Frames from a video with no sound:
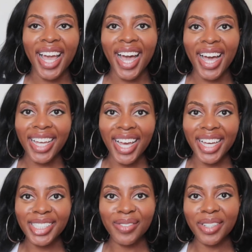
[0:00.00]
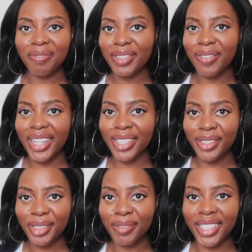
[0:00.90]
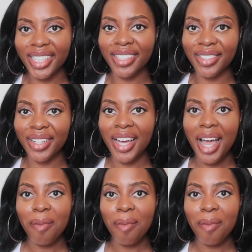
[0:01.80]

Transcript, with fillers: Hi guys, welcome to my YouTube channel.